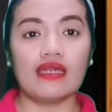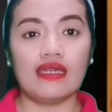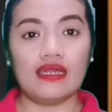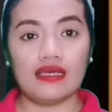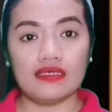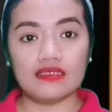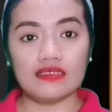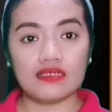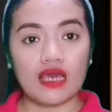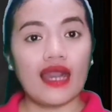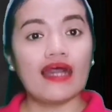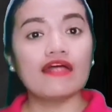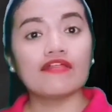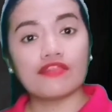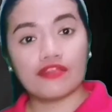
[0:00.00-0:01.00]
is
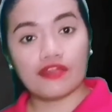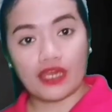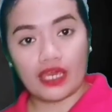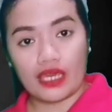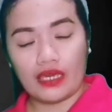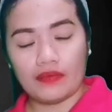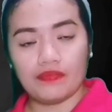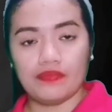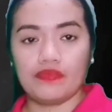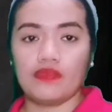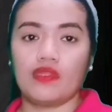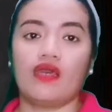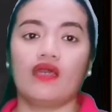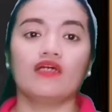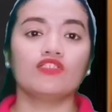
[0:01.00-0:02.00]
3.
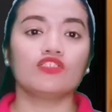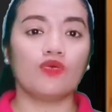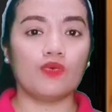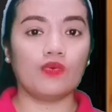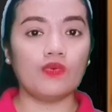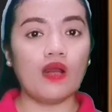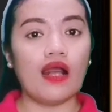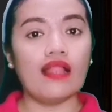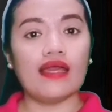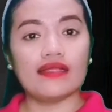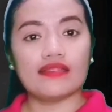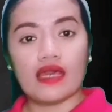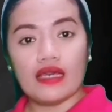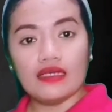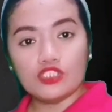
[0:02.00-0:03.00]
So
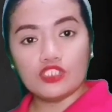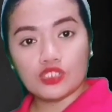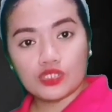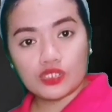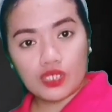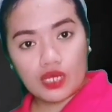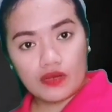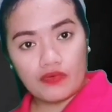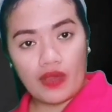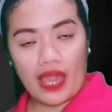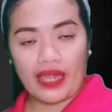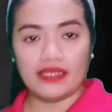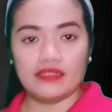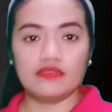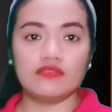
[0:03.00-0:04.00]
let us
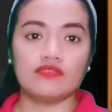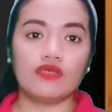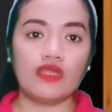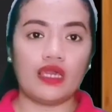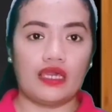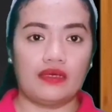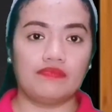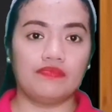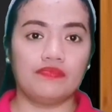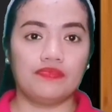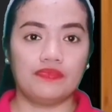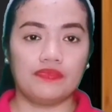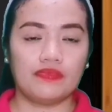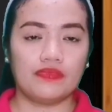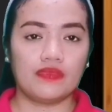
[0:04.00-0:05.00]
write 3.
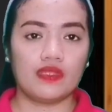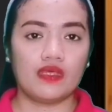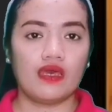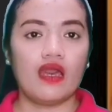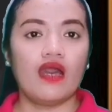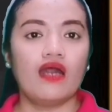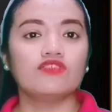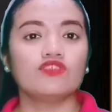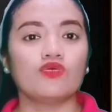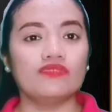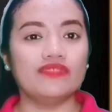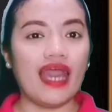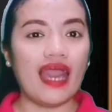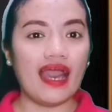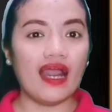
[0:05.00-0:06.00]
So
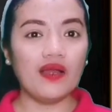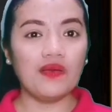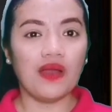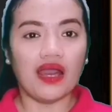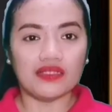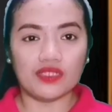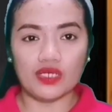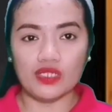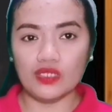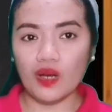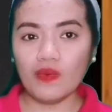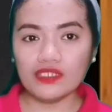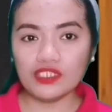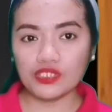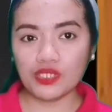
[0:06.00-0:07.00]
now the
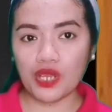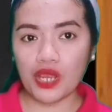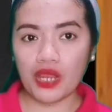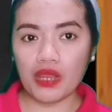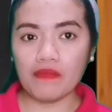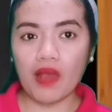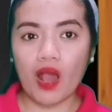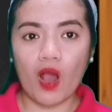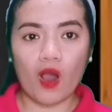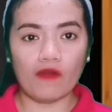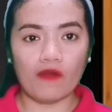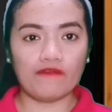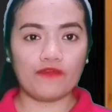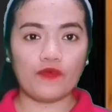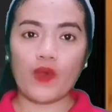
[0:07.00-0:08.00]
lowest term
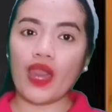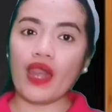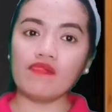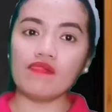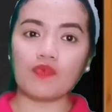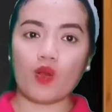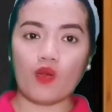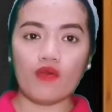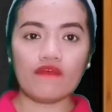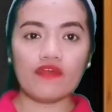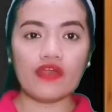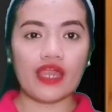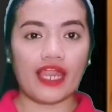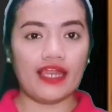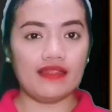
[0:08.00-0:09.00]
of 12 over
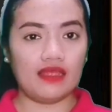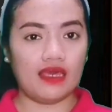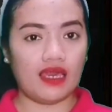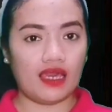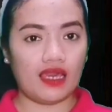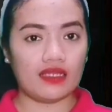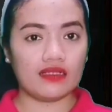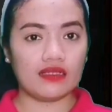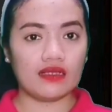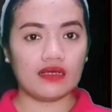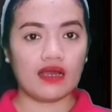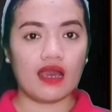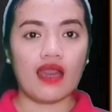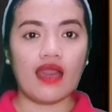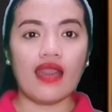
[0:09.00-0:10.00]
18
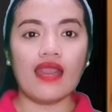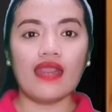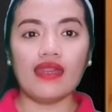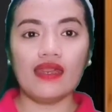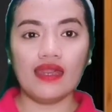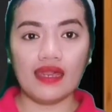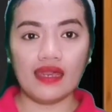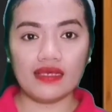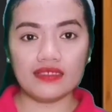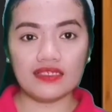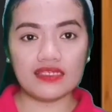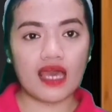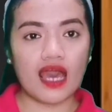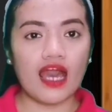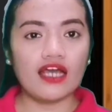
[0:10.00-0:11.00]

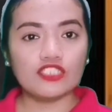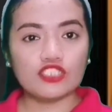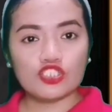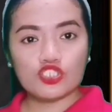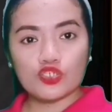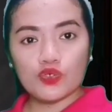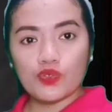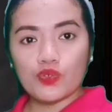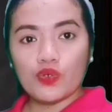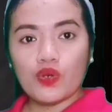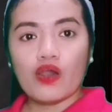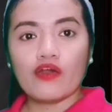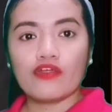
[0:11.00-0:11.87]
is 2,